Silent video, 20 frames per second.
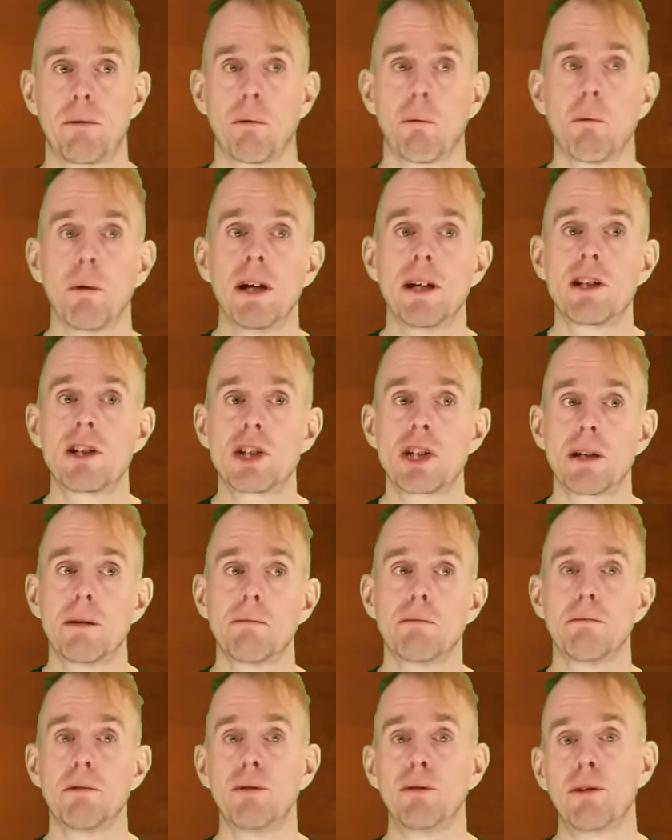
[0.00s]
which
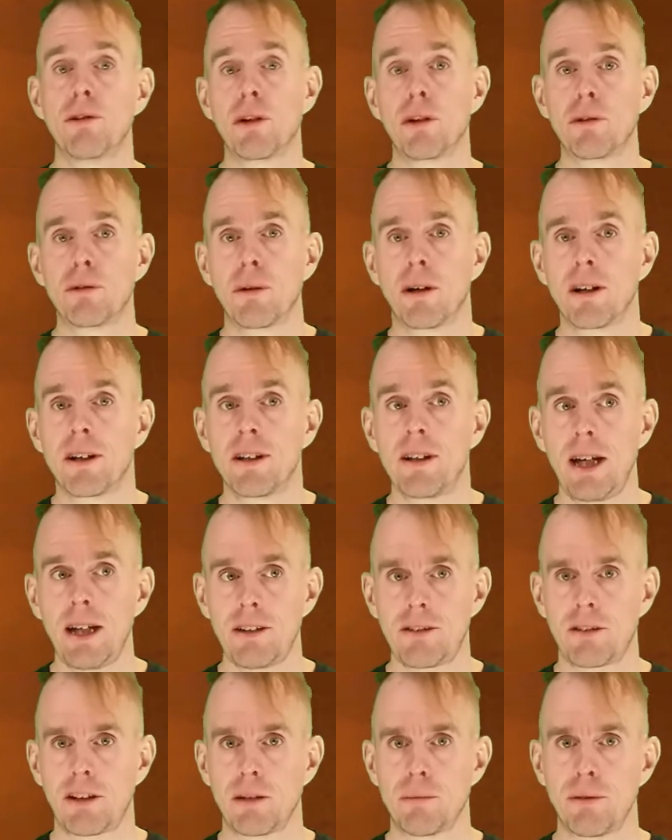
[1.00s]
moves us on to our
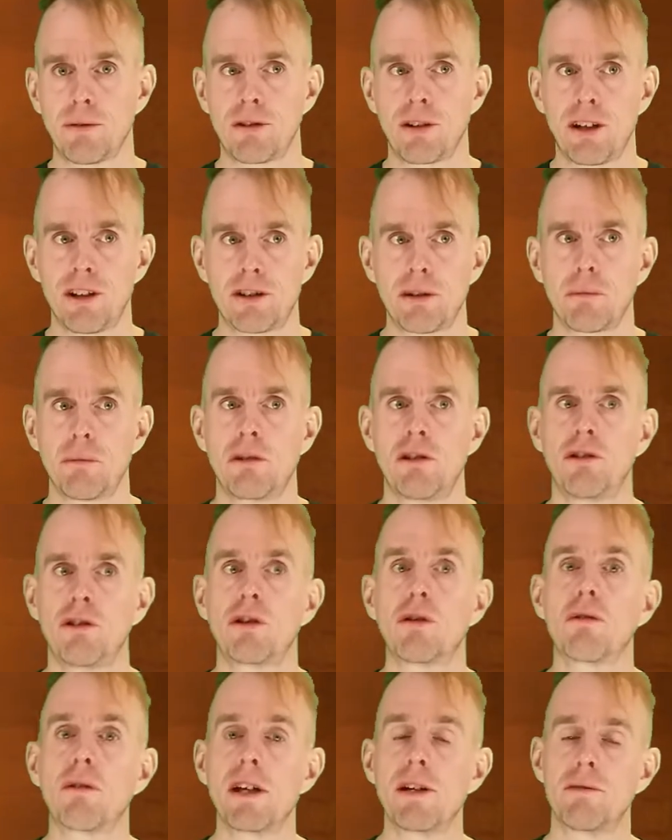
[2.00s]
next type of site, which is
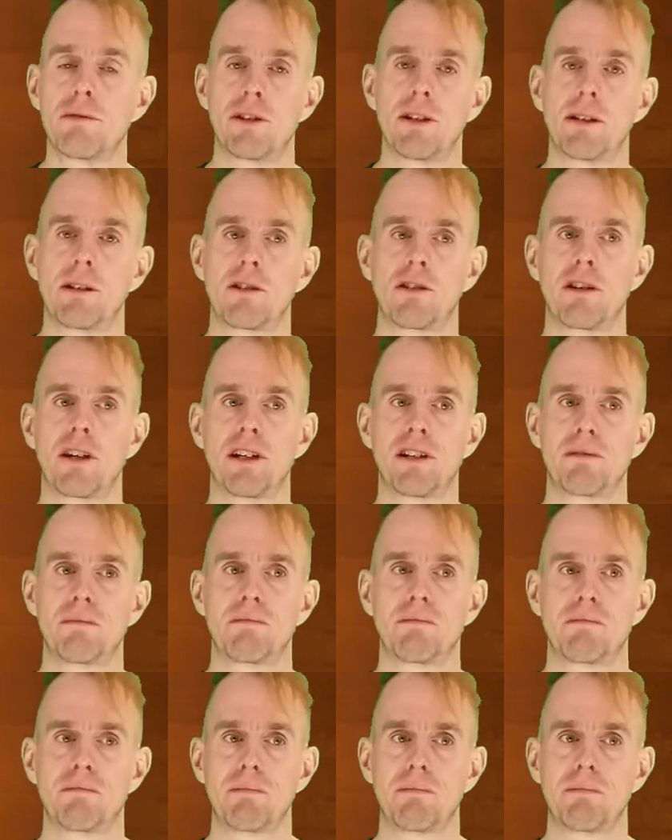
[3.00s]
a greenfield site.